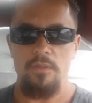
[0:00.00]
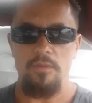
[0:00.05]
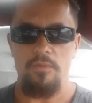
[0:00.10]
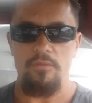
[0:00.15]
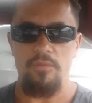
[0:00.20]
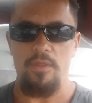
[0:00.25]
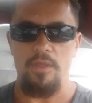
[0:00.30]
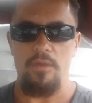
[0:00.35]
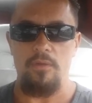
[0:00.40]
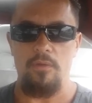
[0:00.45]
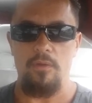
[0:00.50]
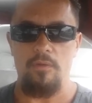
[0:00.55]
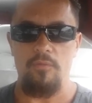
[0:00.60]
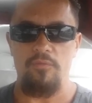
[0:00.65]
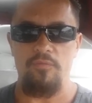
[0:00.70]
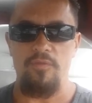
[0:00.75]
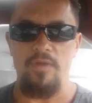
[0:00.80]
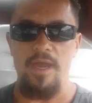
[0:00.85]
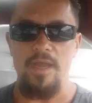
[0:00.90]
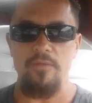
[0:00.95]
that are
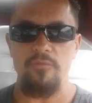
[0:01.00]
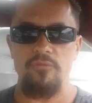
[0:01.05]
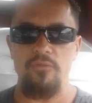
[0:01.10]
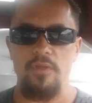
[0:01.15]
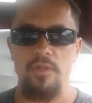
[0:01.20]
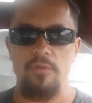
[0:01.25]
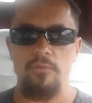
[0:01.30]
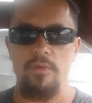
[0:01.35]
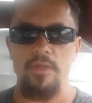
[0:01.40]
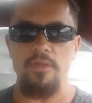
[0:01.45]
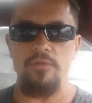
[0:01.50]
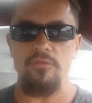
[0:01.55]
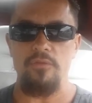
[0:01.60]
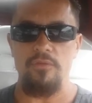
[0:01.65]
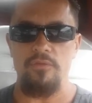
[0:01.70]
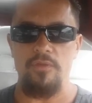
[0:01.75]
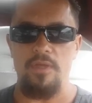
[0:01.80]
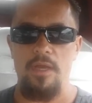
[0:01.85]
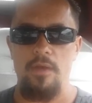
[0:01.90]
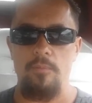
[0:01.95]
5
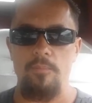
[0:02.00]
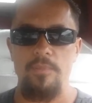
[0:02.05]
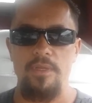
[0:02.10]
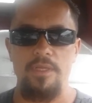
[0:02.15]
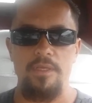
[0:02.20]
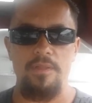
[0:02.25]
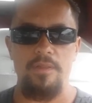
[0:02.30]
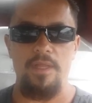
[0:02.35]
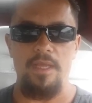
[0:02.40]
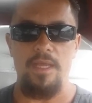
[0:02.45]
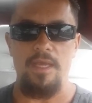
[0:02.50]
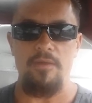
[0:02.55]
generations out, meaning they